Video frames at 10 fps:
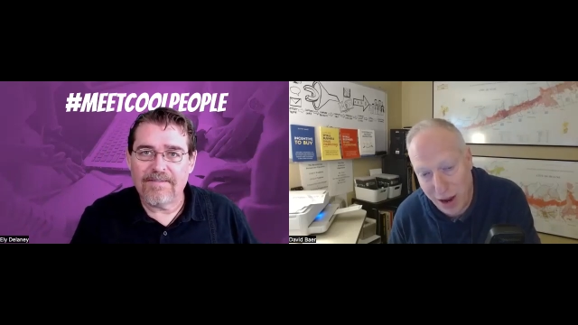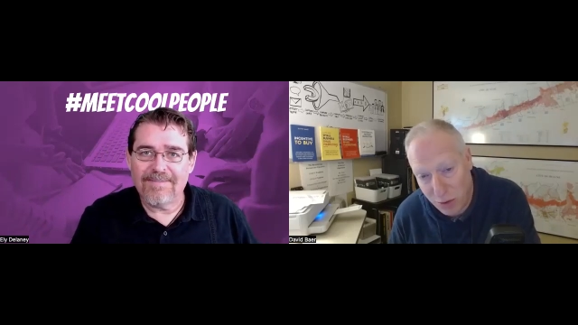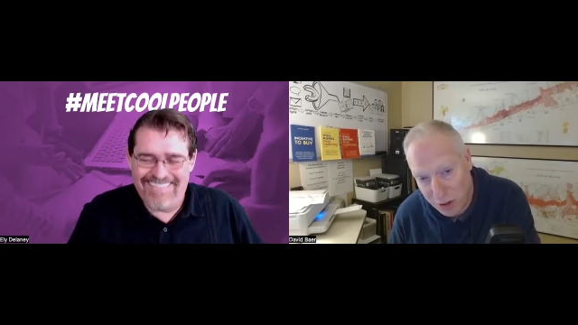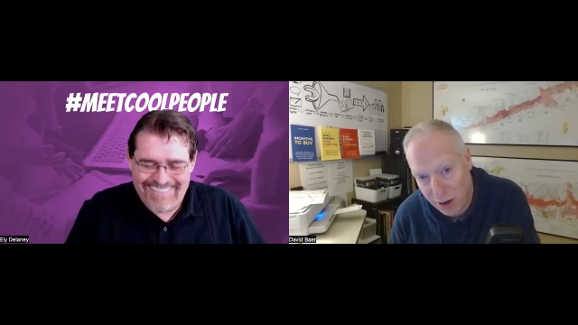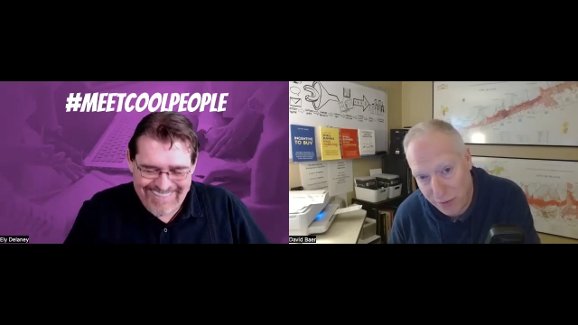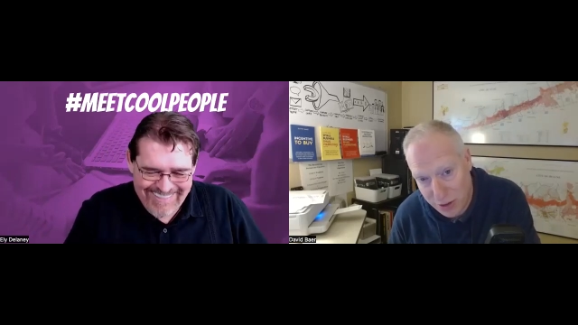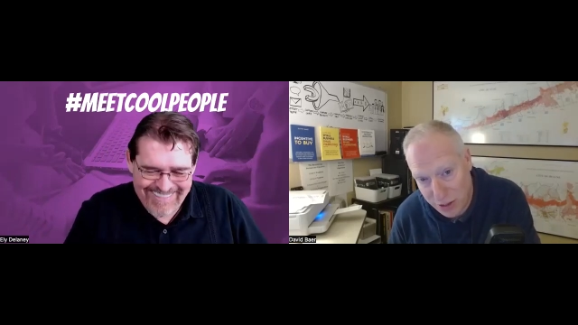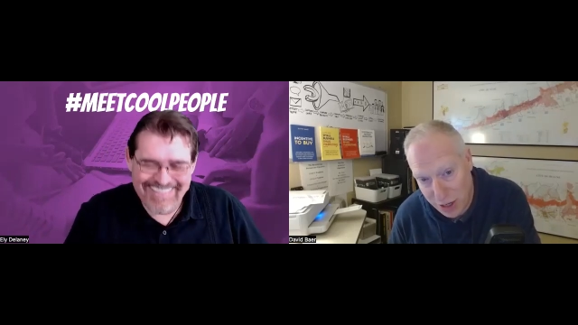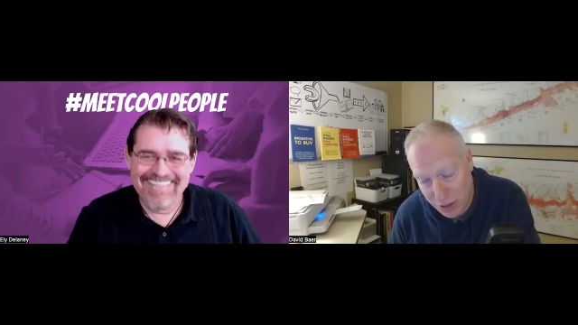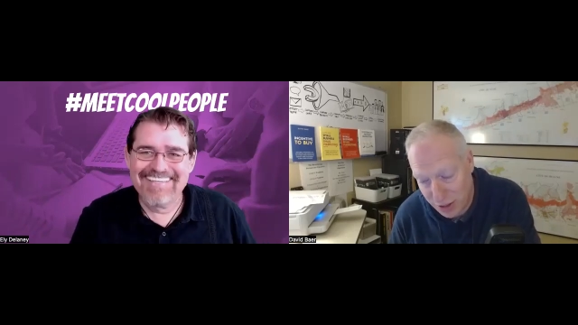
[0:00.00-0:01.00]
Speaker 1: our
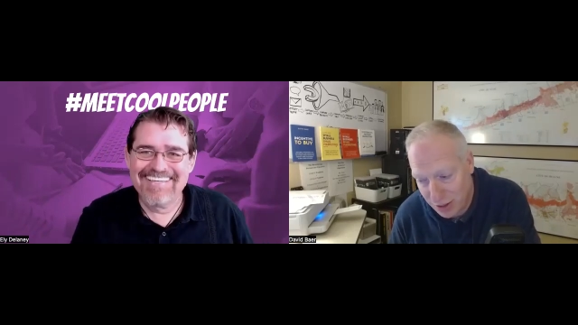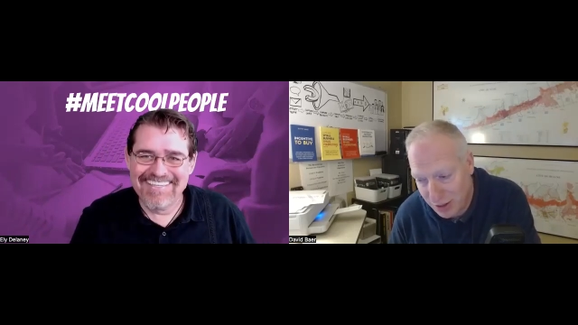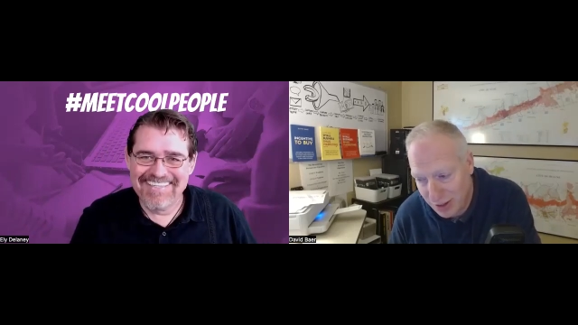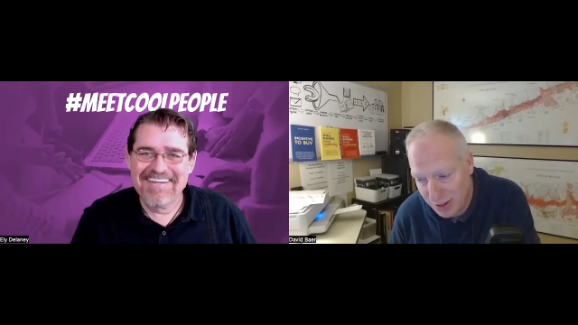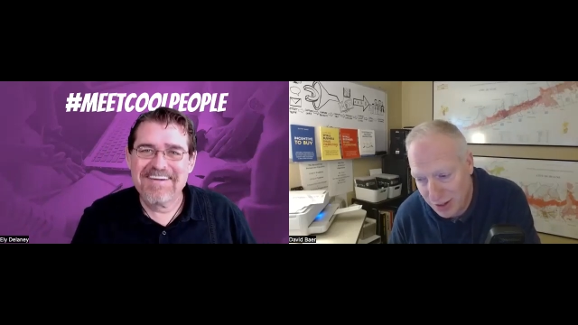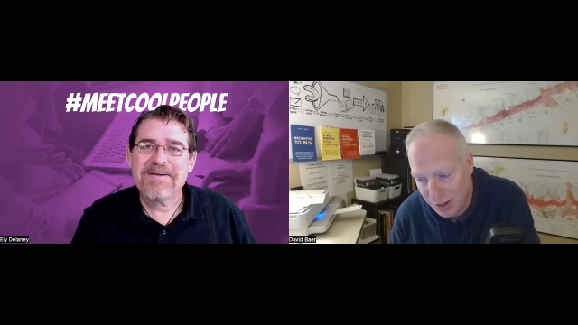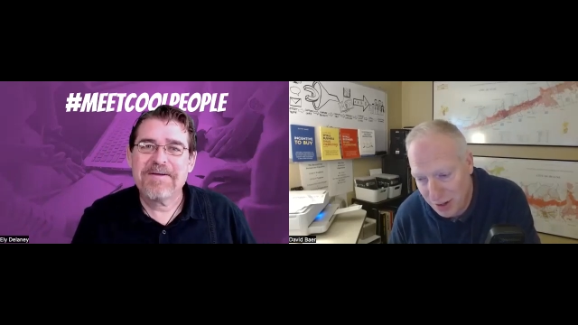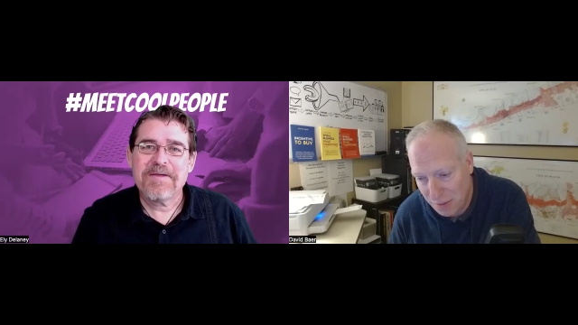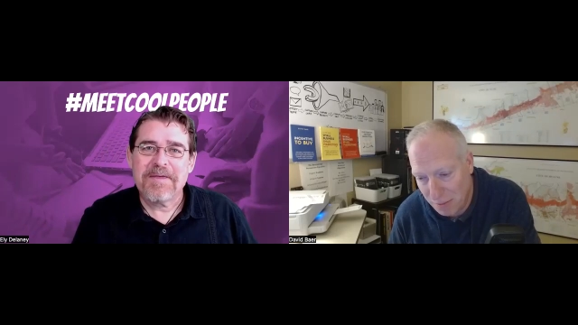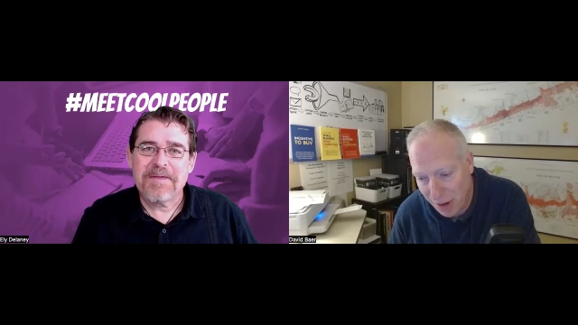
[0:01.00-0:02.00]
conversation
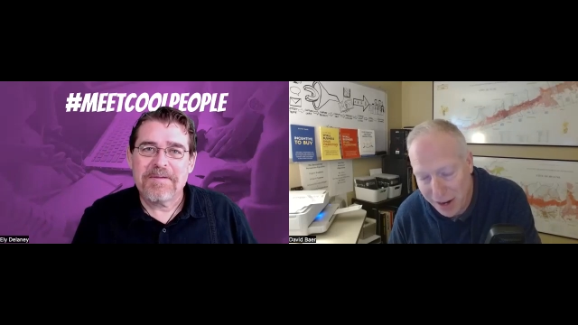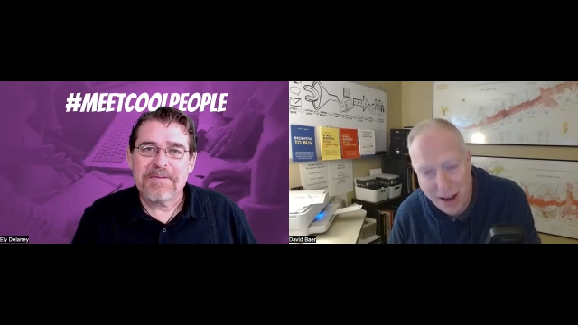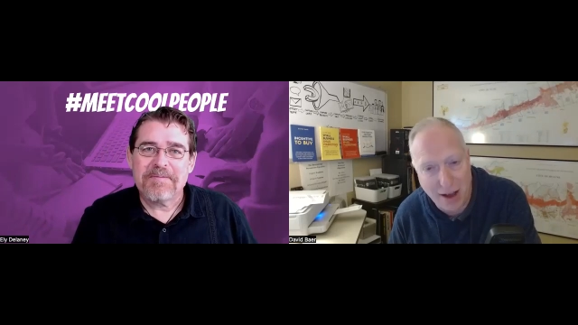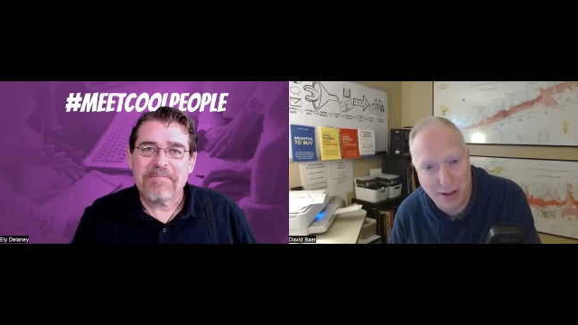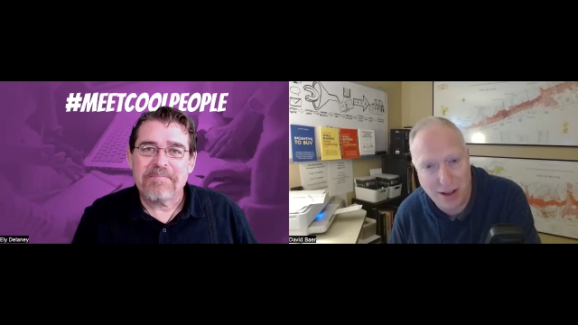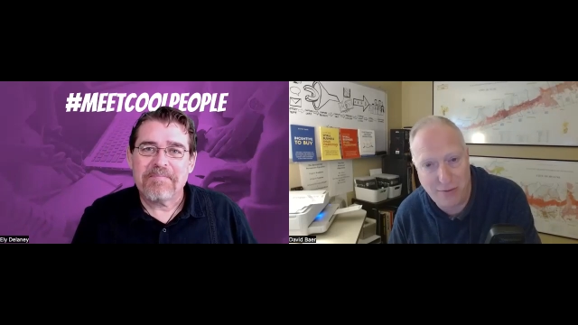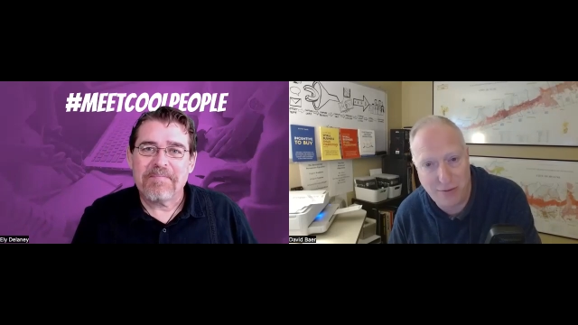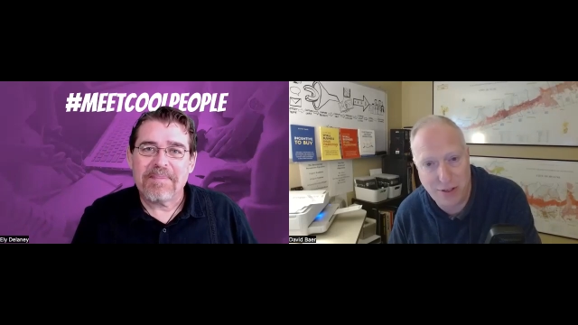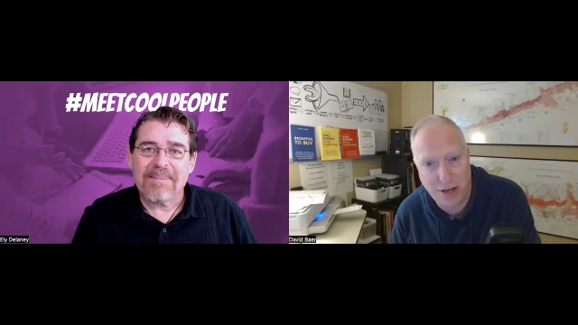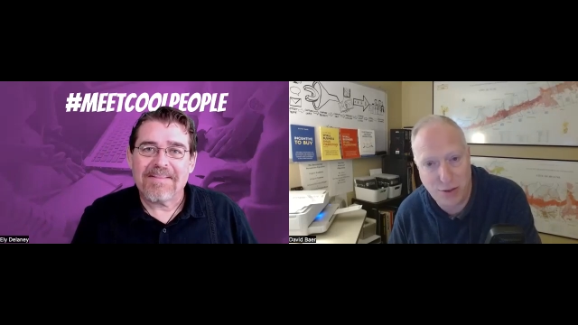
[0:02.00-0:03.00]
might have a
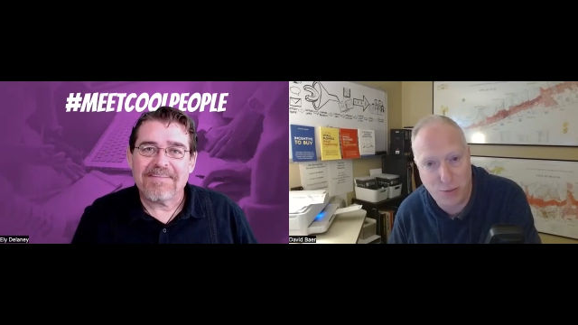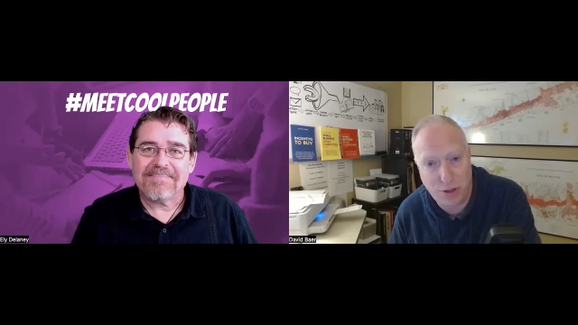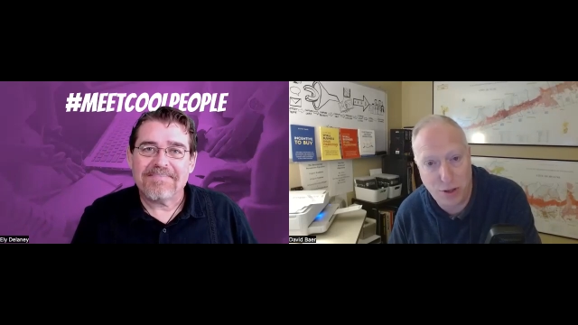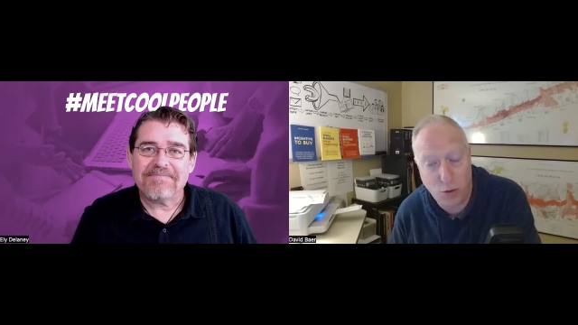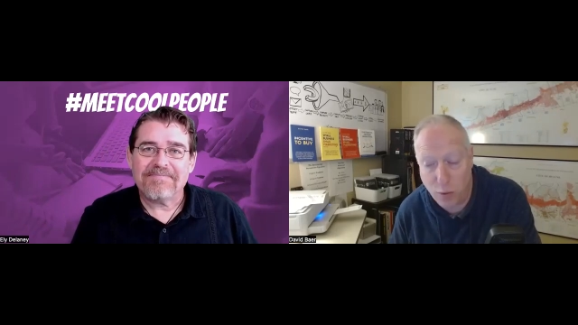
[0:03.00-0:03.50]
conversation with you,